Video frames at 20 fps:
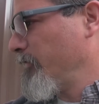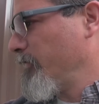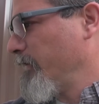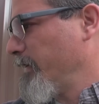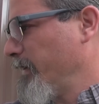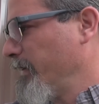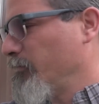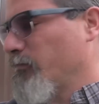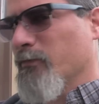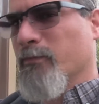
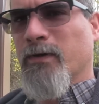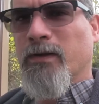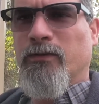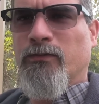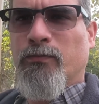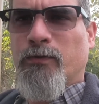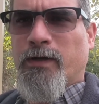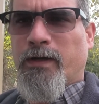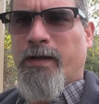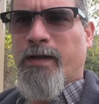trade with my
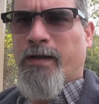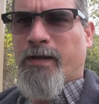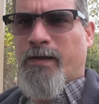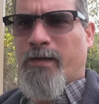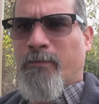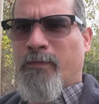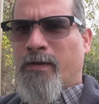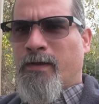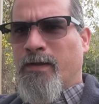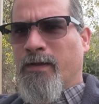twin
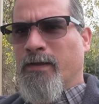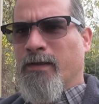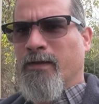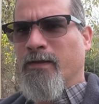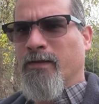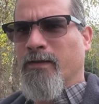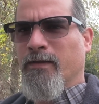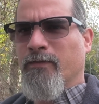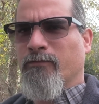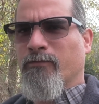cam
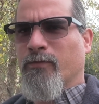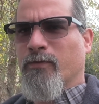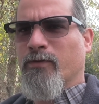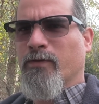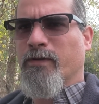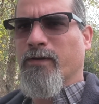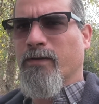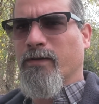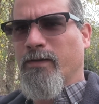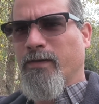
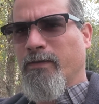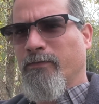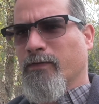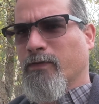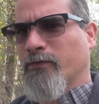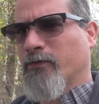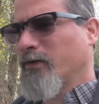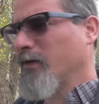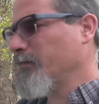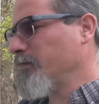for uh,
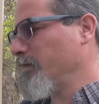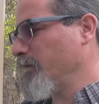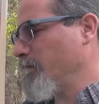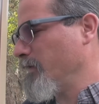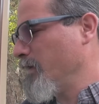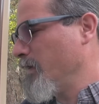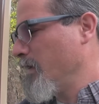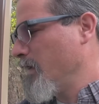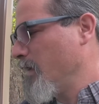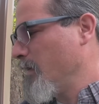Evo Softail.
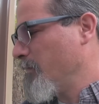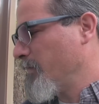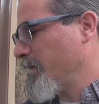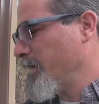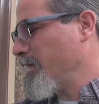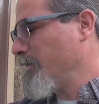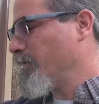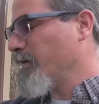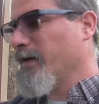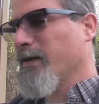But
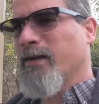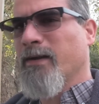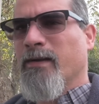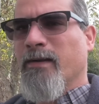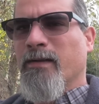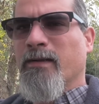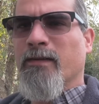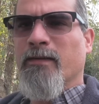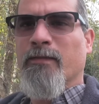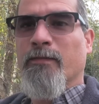anyway,
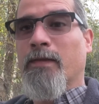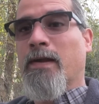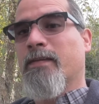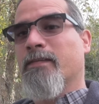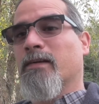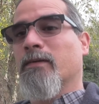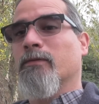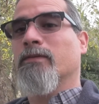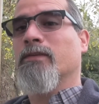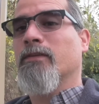that's
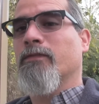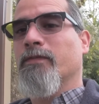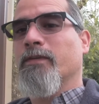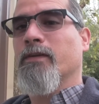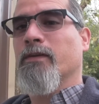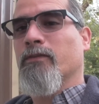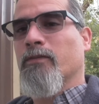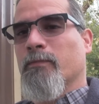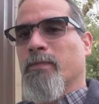not what this video is